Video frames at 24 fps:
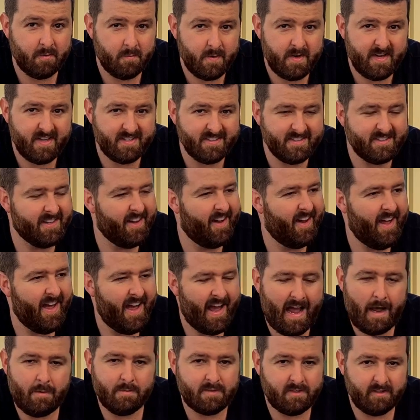wings.
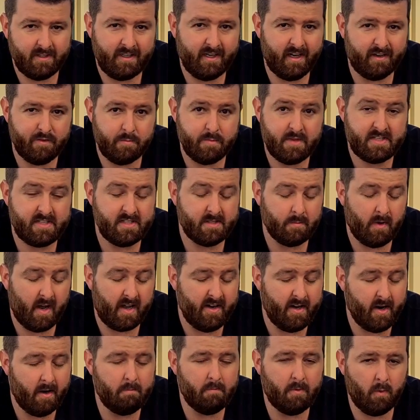Absolutely love them. This is my
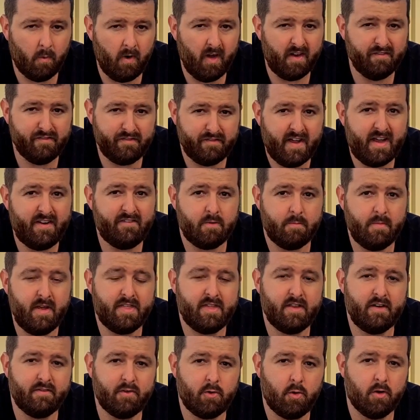#1 favorite
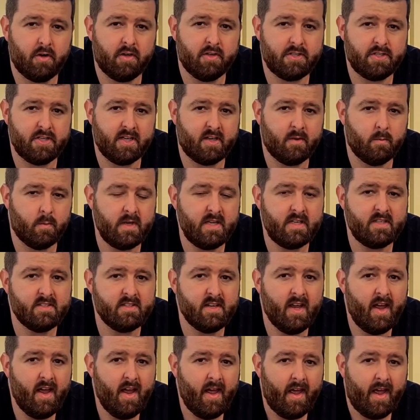method of cooking chicken wings,
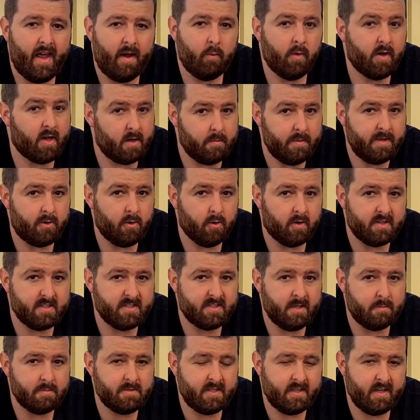and we're going to be cooking
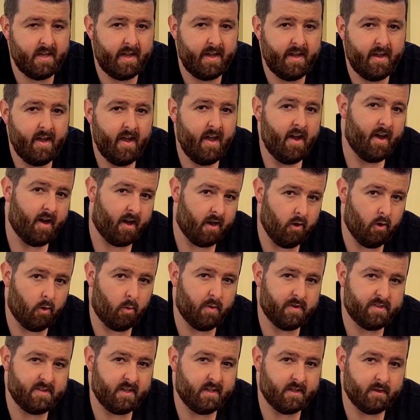some today, along
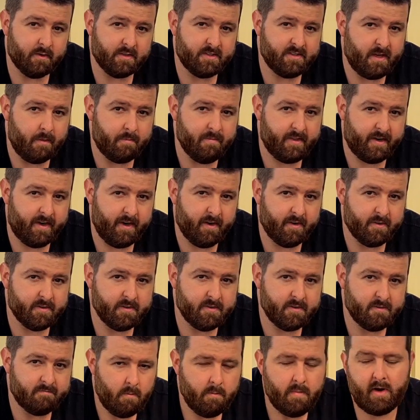with a little something else.
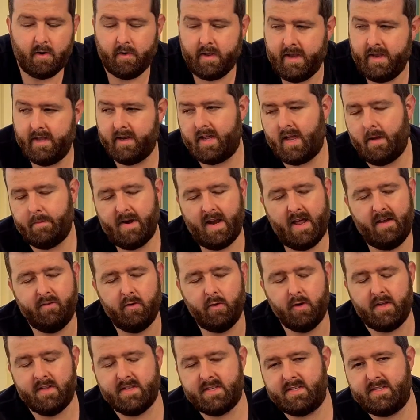But I'll get you to come and have a
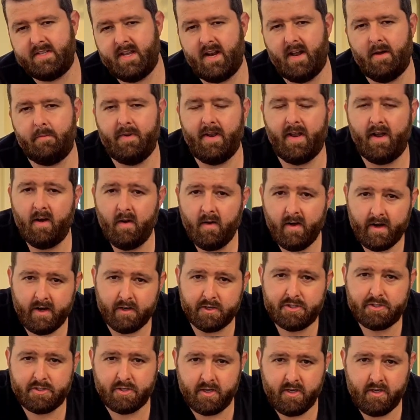look at the setup now, and I'll
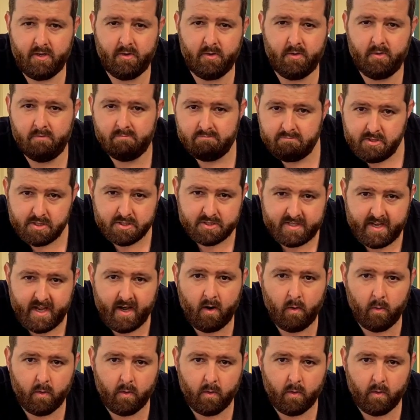show you just how it